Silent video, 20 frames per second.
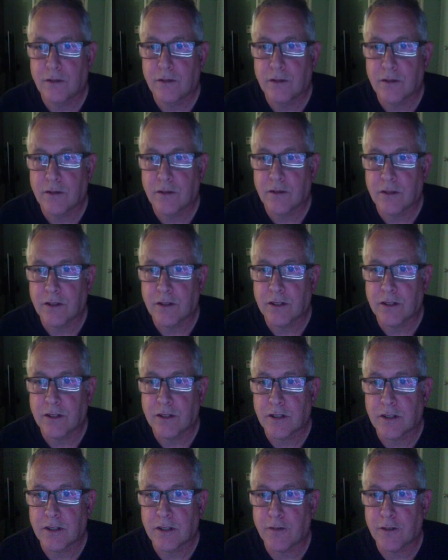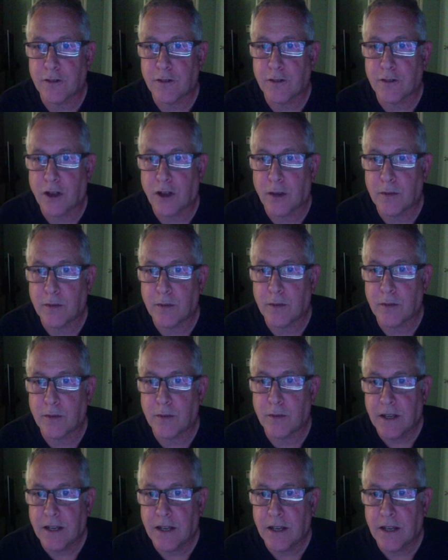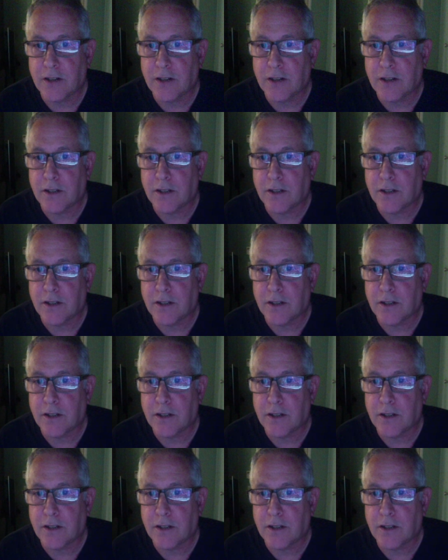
They're going to sell off their stops and